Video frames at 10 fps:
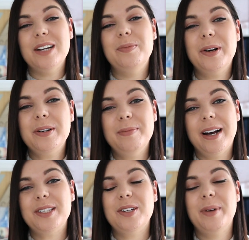Welcome
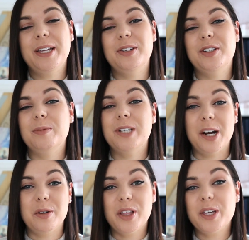back to my YouTube
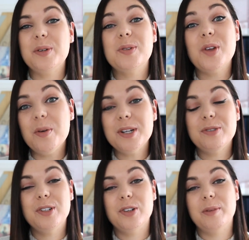channel. Thank you so much
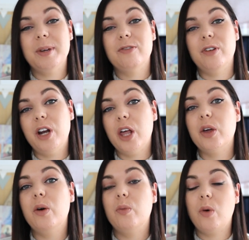for joining me for
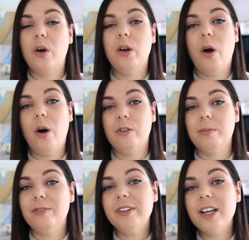another one of
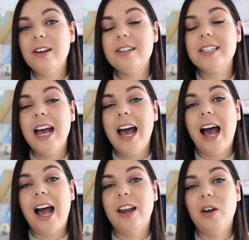my videos.
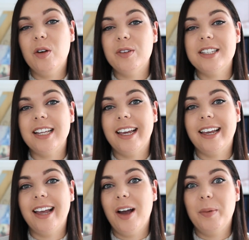And
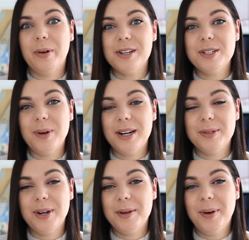obviously we're in
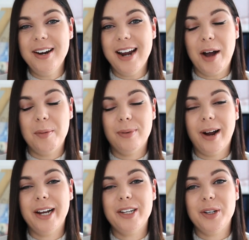2021 now,
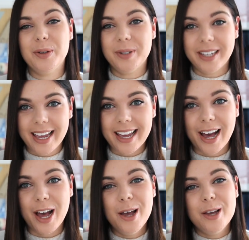brand new
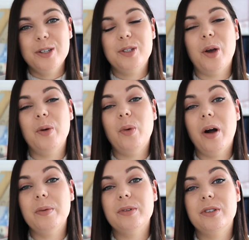year. So
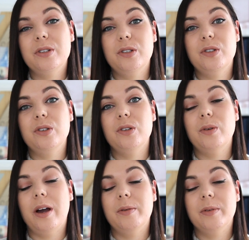what I wanted to
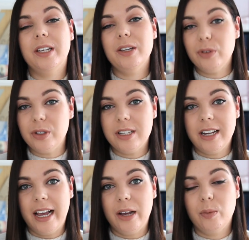do and give you
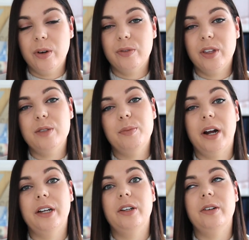today with this
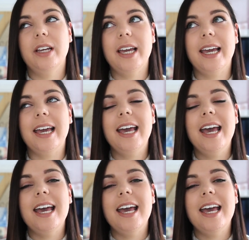brand new year